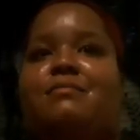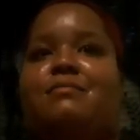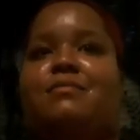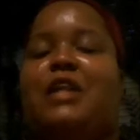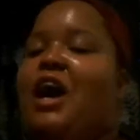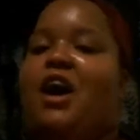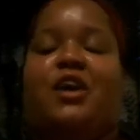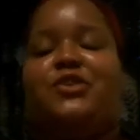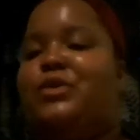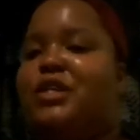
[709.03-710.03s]
"Nah,
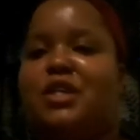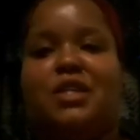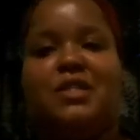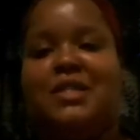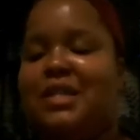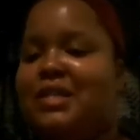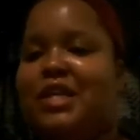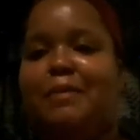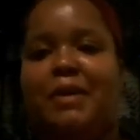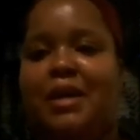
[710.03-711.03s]
you good, sis.
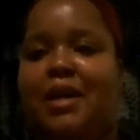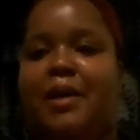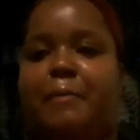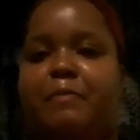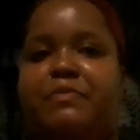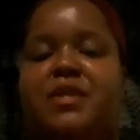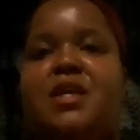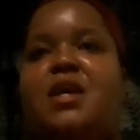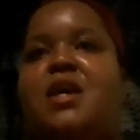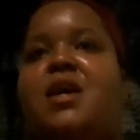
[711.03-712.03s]
Keep eating."
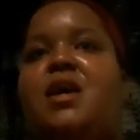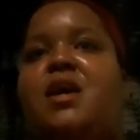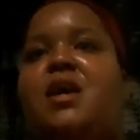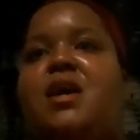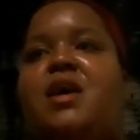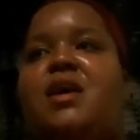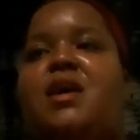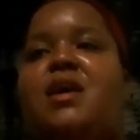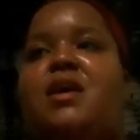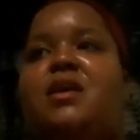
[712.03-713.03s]

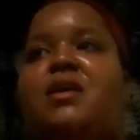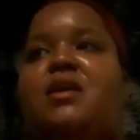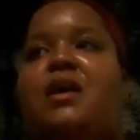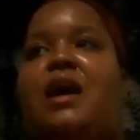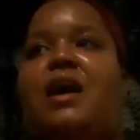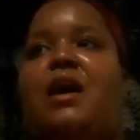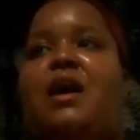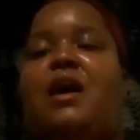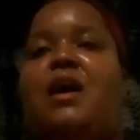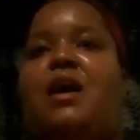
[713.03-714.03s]
And
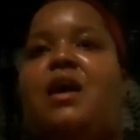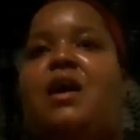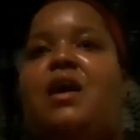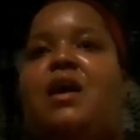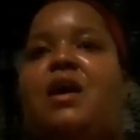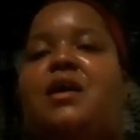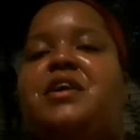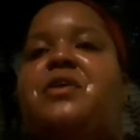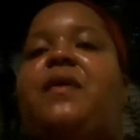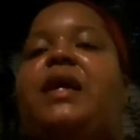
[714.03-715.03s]

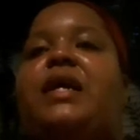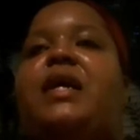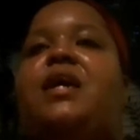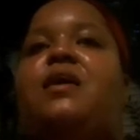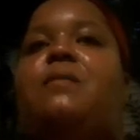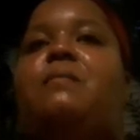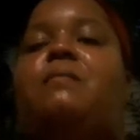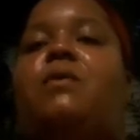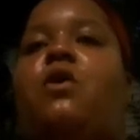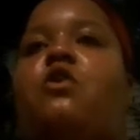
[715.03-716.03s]
here I am
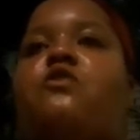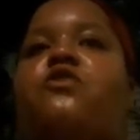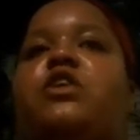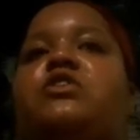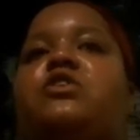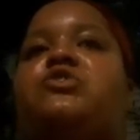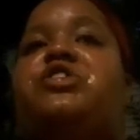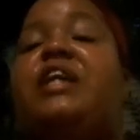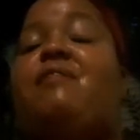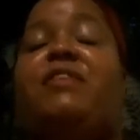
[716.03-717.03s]

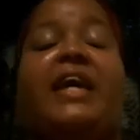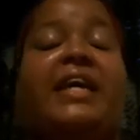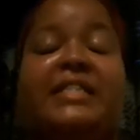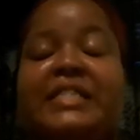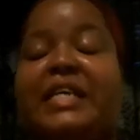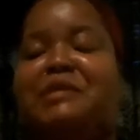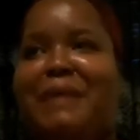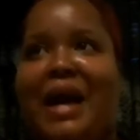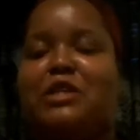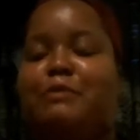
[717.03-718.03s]
overindulging. I've gained 6
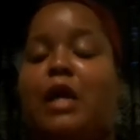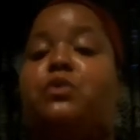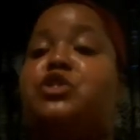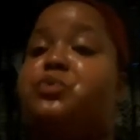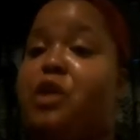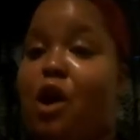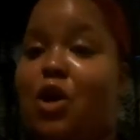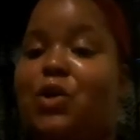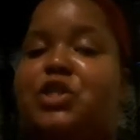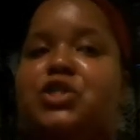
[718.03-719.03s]
pounds back, which we are
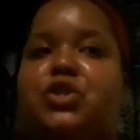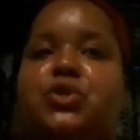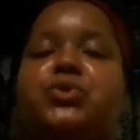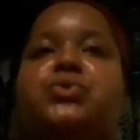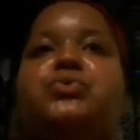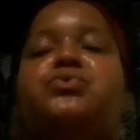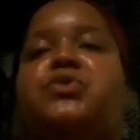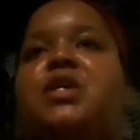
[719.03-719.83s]
going to lose,